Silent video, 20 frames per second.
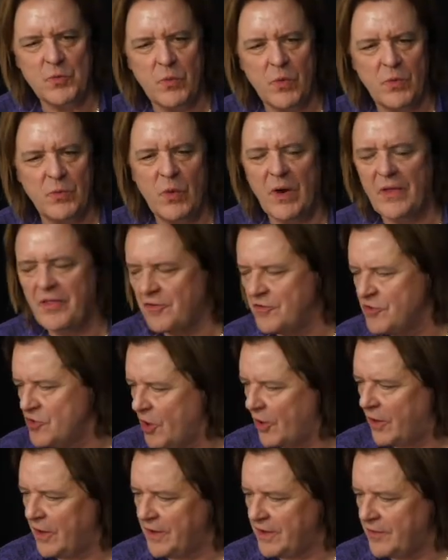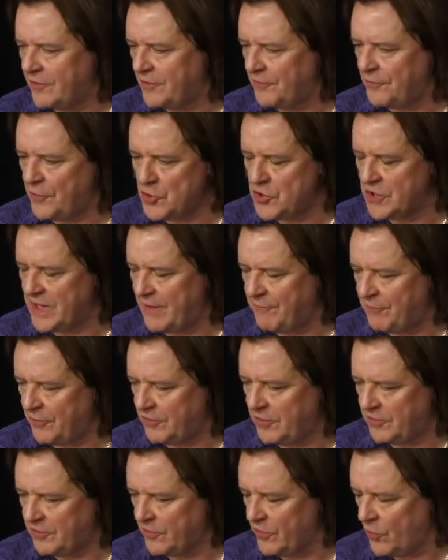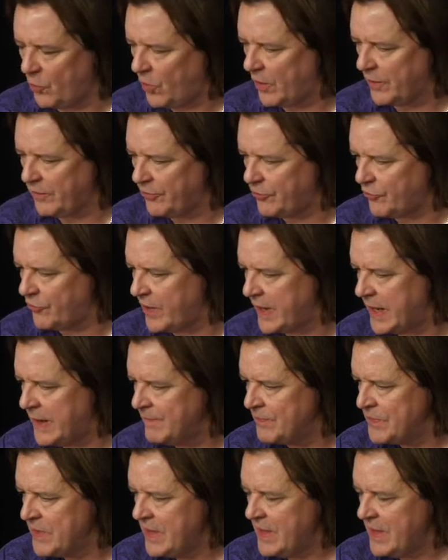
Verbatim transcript: Well, there's not sufficient emphasis on the one and three.